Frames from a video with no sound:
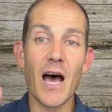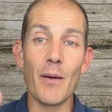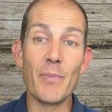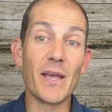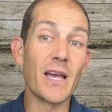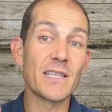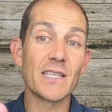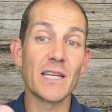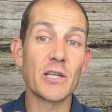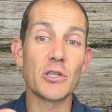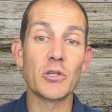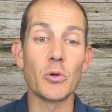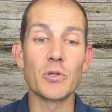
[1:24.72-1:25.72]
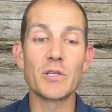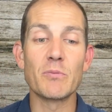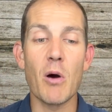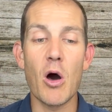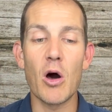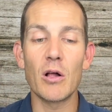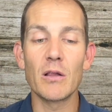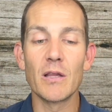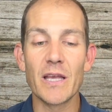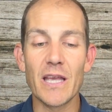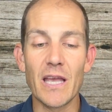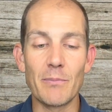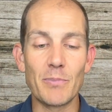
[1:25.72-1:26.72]
Because it is so small,
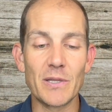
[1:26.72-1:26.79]
it